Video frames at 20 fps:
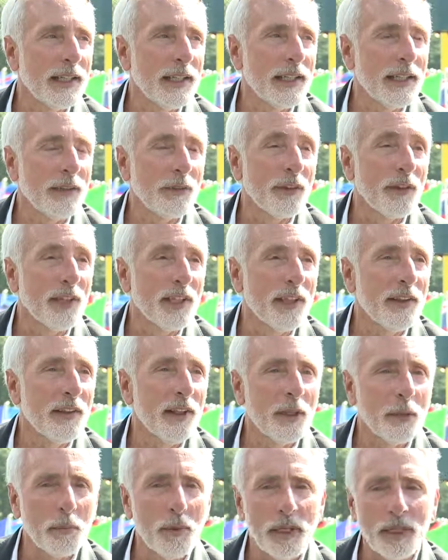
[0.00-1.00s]
I never really
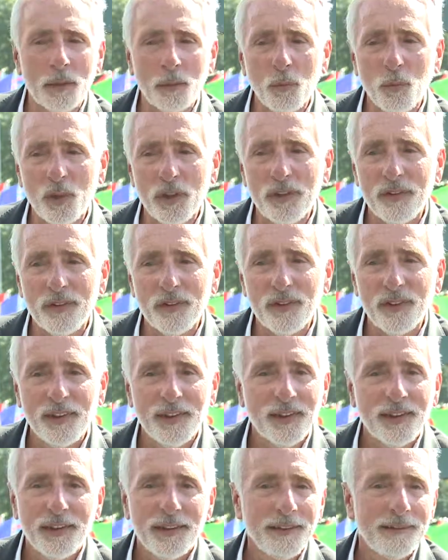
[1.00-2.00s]
think about what's
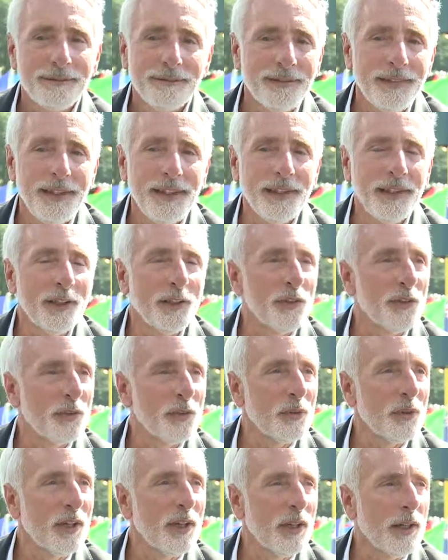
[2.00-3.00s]
in
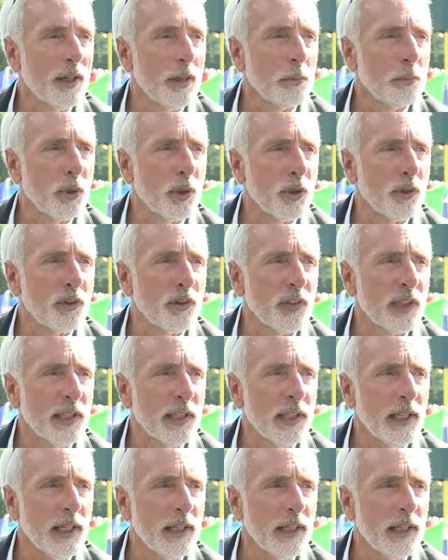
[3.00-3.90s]
this uh, personally.